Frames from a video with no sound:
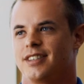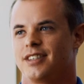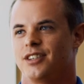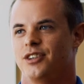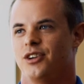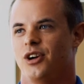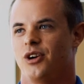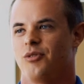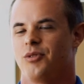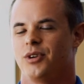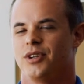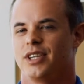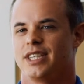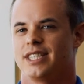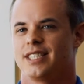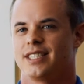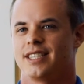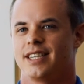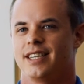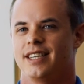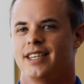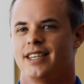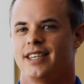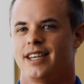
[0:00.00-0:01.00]
You don't really
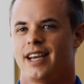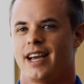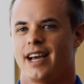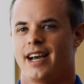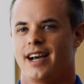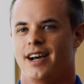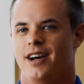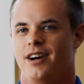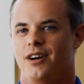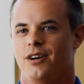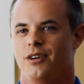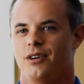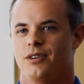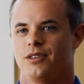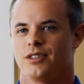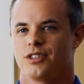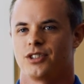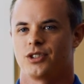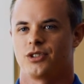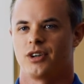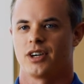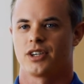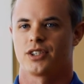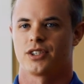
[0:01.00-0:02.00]
see how
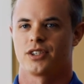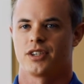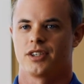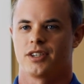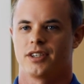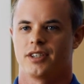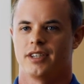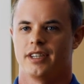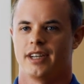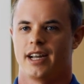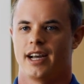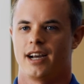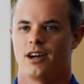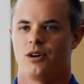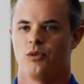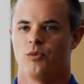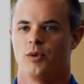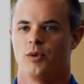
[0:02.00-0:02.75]
structured and how